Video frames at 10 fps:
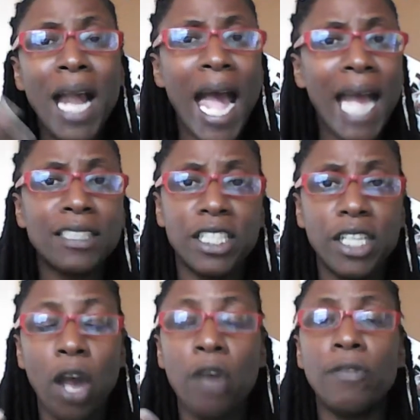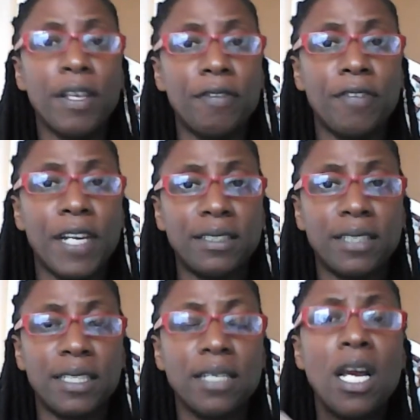acne over their
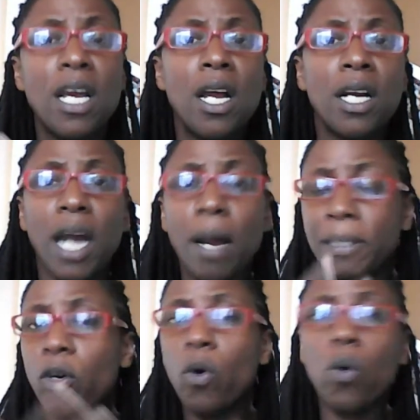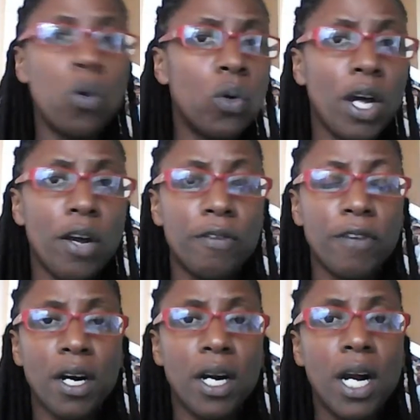faces, coming all
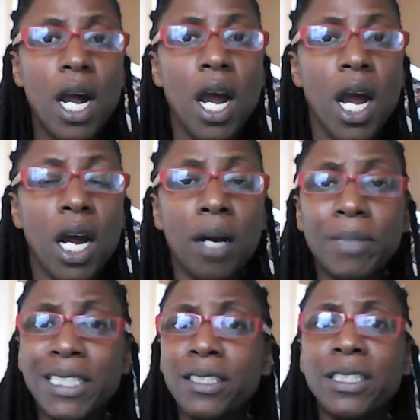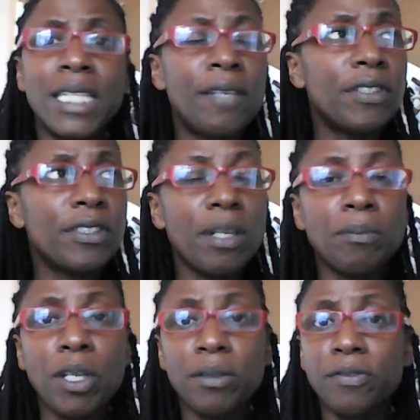over. Even
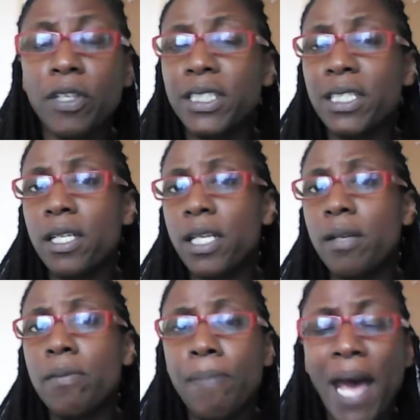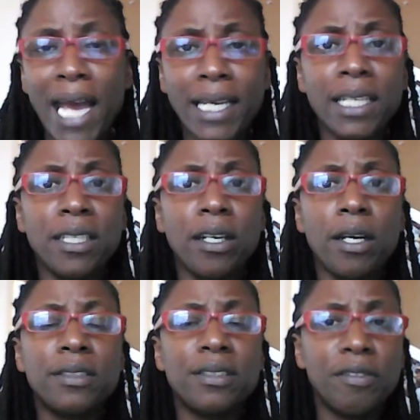sometimes finding it in the back and
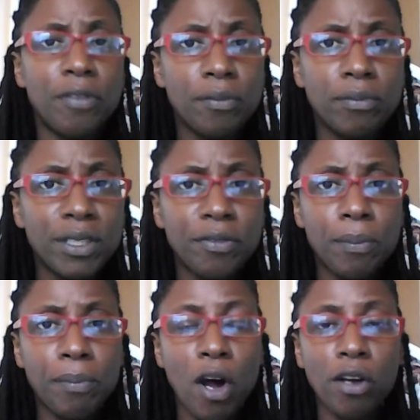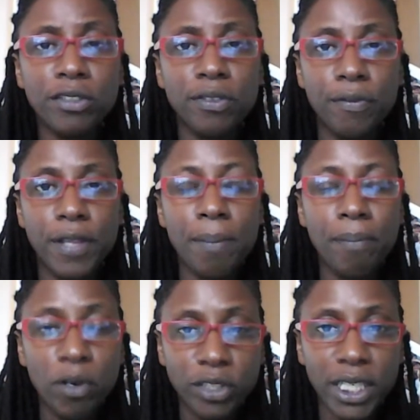different parts of their
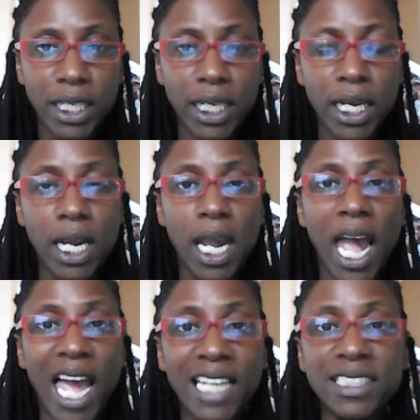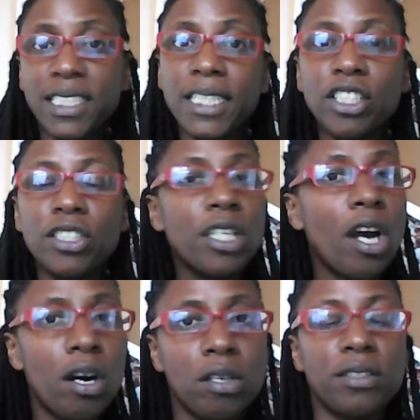body, and they just
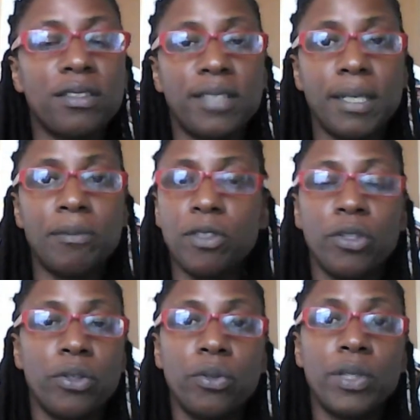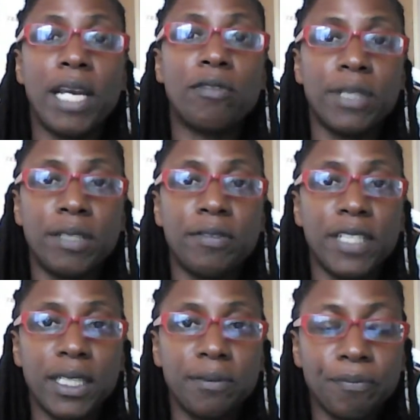can't seem to get rid of
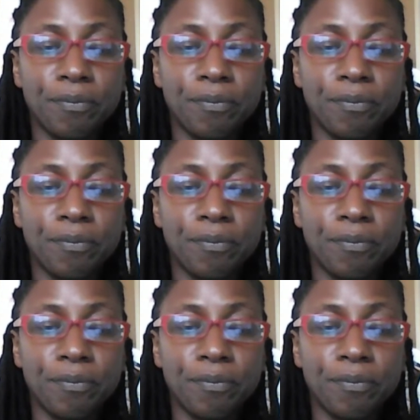it.